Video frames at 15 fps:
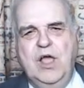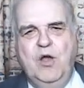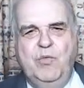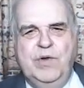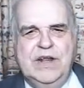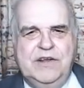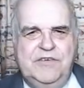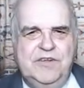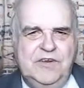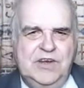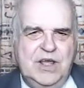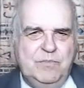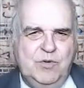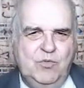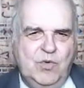when I
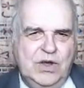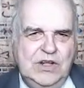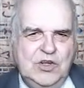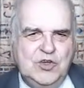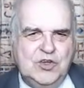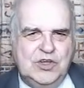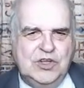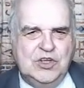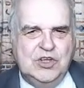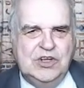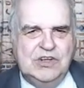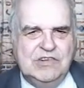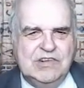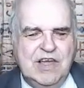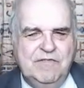turned up at one church and
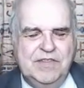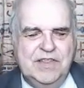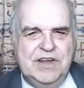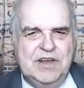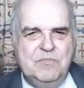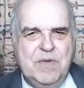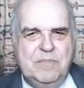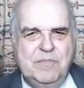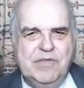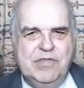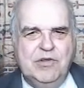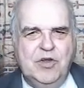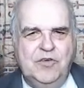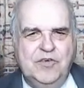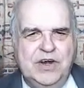discovered that a member of
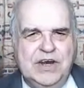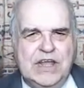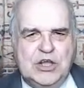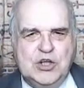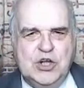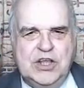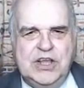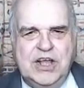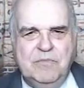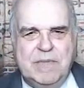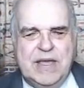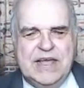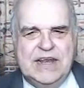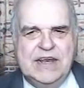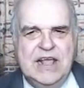the congregation, a young
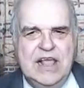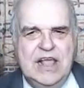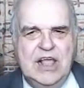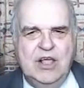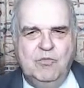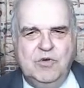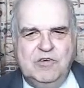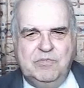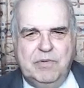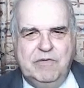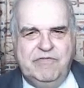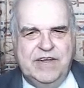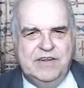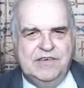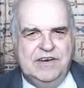man, was
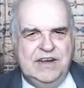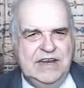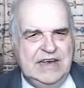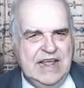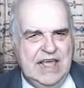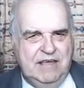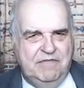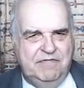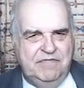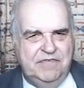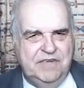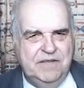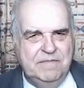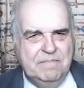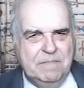profoundly
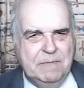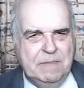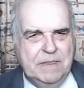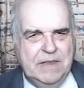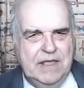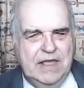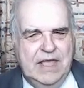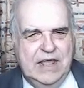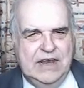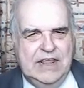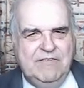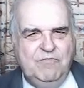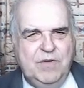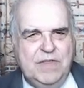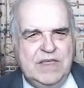deaf. And
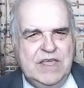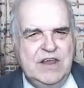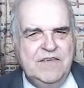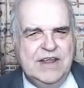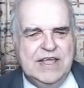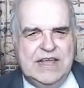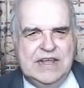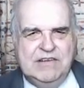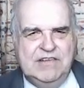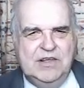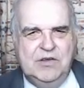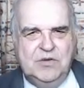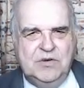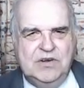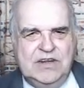even with hearing aids, he
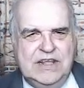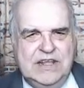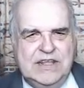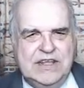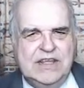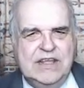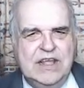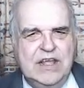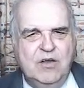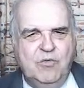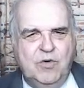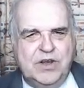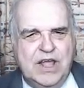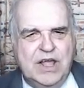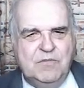couldn't hear
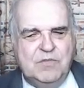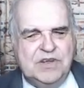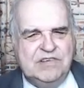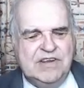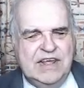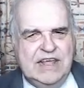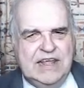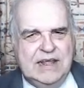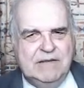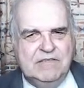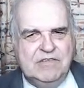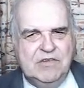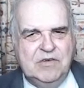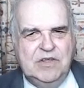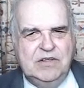what I was saying.
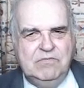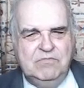So,